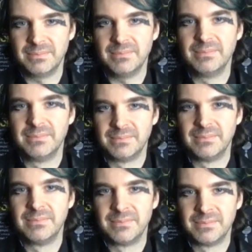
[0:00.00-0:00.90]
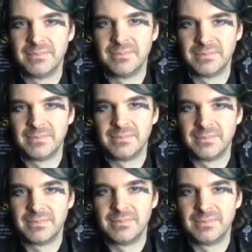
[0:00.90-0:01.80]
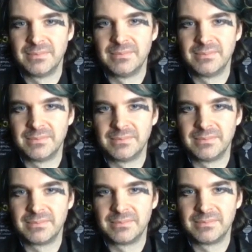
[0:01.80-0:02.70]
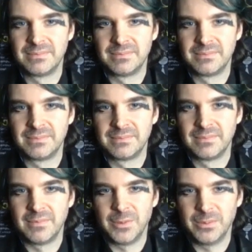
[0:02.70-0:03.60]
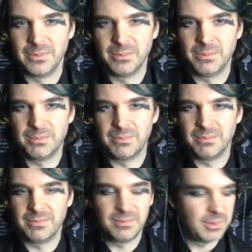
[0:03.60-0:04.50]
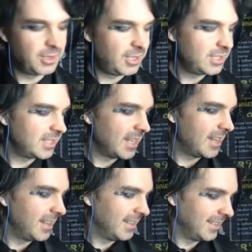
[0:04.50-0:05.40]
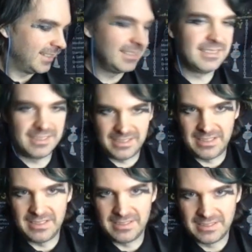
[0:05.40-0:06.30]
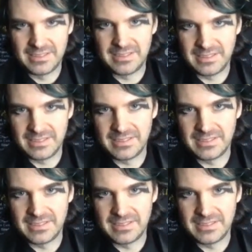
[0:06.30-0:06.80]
The person shown says nothing.